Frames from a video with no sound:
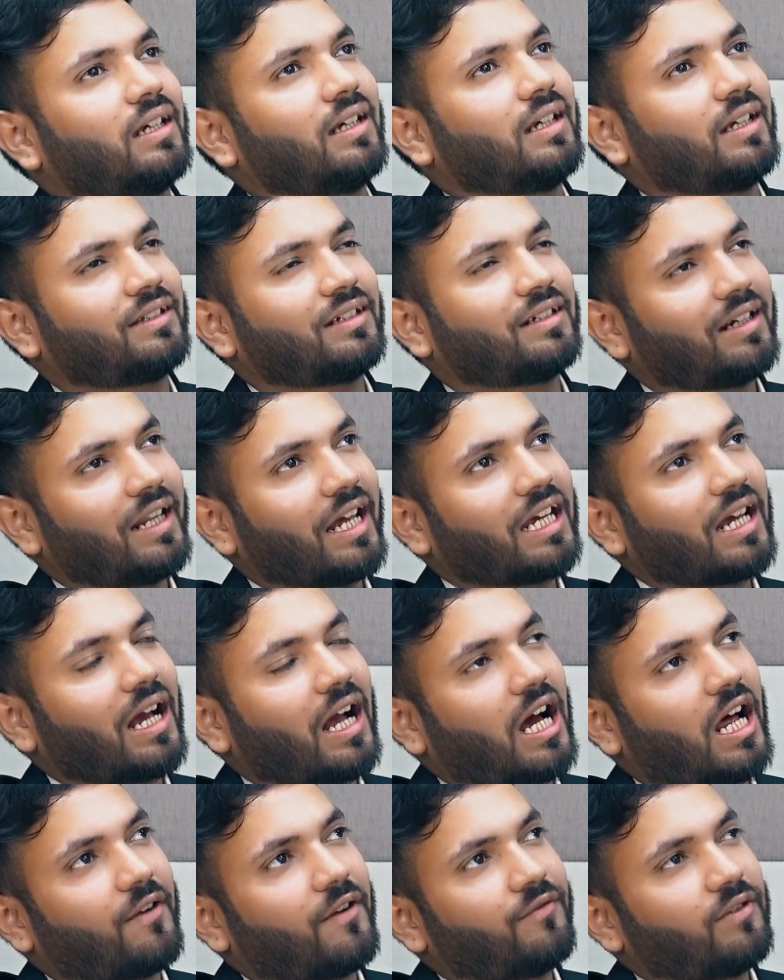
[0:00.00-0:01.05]
Is it like,
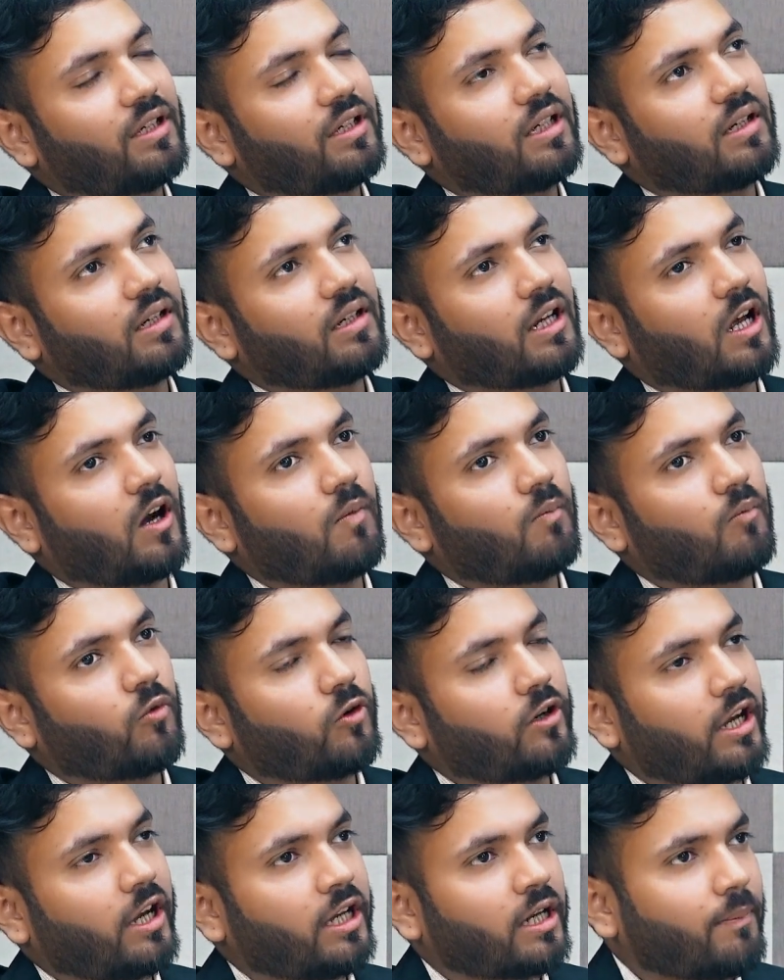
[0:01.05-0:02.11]
are we now
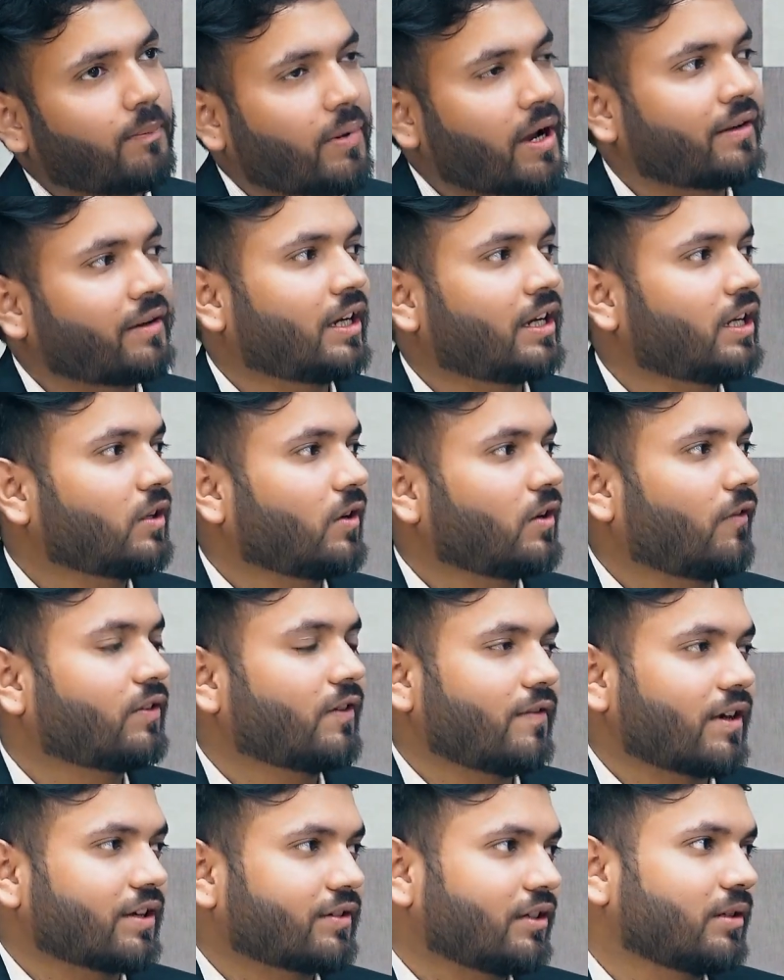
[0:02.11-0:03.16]
more independent of
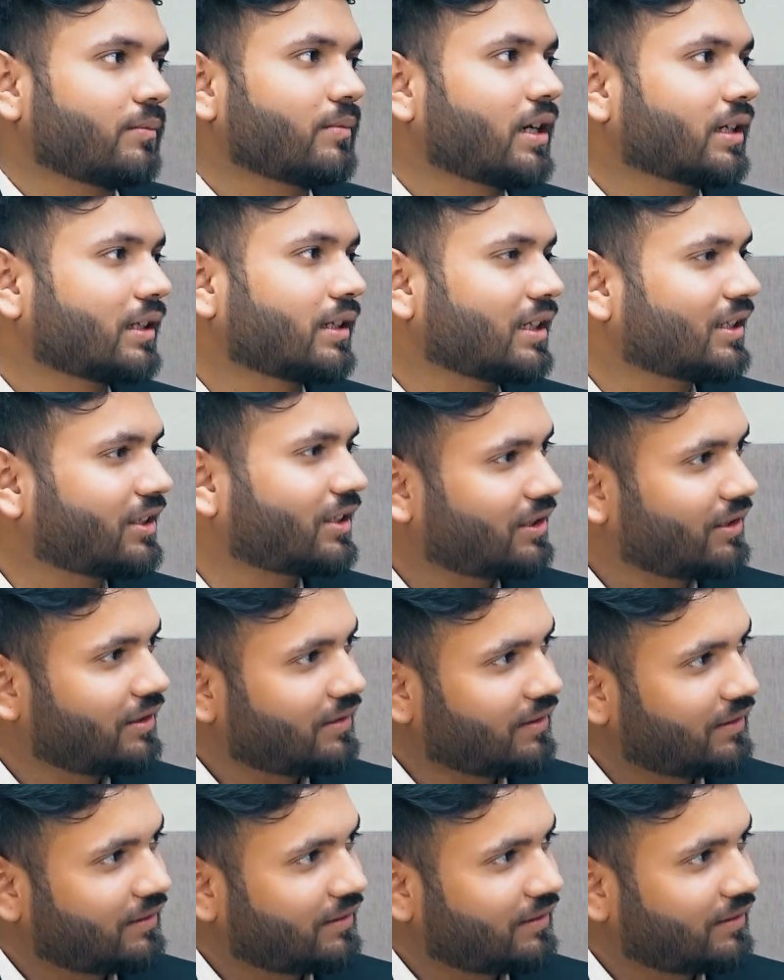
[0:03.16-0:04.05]
the Western markets?